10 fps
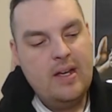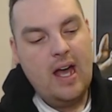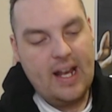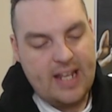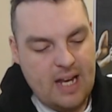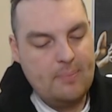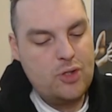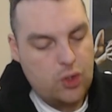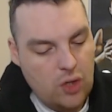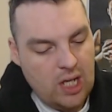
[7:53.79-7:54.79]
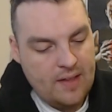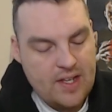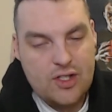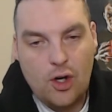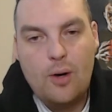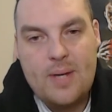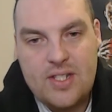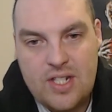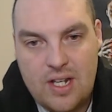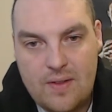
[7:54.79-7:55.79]
And I keep drilling this home
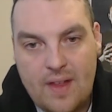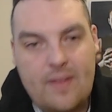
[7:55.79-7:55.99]
into you that